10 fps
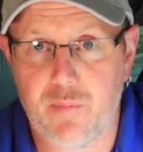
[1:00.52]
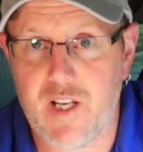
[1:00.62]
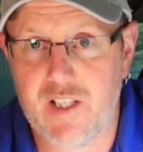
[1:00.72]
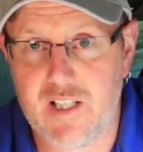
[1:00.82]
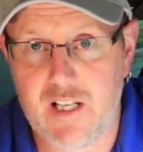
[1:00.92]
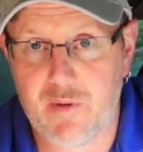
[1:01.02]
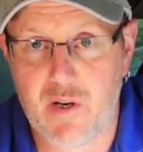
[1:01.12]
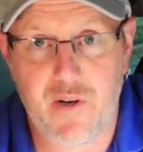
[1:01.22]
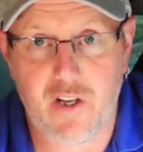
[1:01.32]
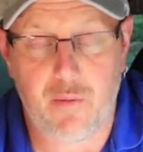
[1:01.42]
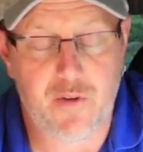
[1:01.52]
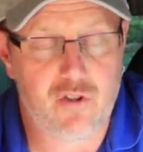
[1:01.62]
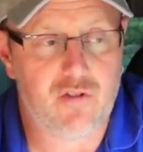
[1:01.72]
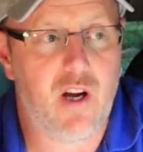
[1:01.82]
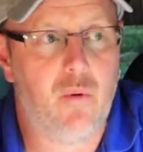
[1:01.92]
please let me know in the comments
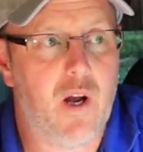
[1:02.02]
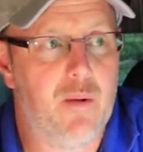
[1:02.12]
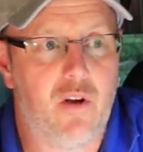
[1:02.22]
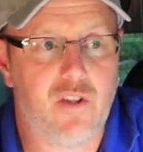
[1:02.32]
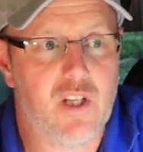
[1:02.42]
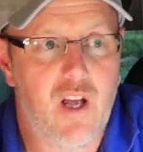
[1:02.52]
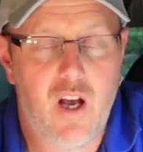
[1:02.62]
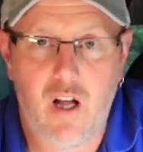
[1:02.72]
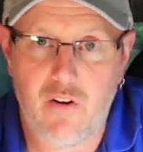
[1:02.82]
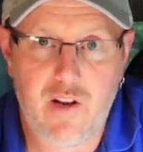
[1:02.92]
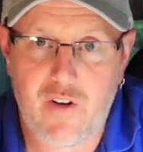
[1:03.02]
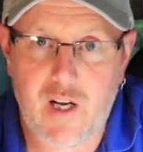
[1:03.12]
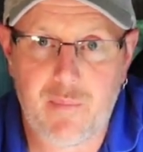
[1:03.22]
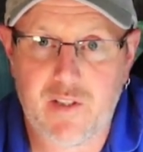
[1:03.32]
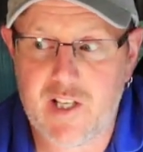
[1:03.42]
straight away, because I'll only have a
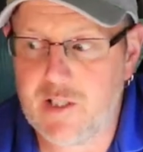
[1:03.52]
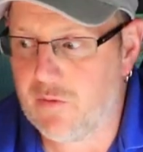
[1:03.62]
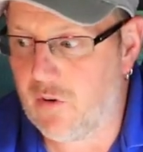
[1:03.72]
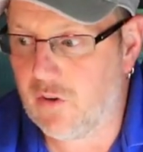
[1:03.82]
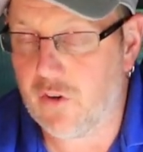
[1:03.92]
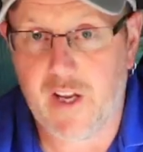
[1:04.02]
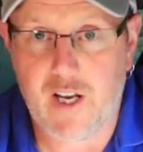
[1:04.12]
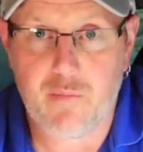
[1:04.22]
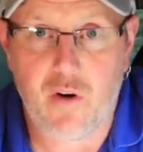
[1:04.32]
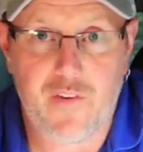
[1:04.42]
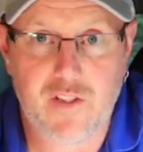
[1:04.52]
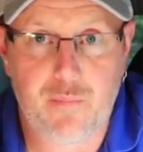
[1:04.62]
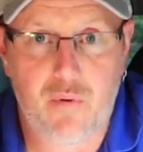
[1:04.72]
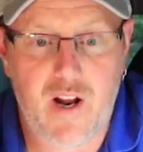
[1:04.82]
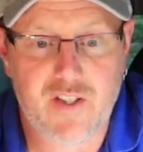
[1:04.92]
couple of days before I've got to get them off into
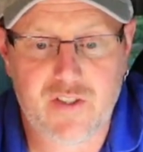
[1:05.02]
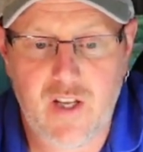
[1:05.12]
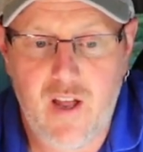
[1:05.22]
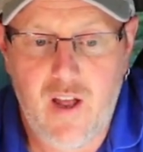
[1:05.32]
press.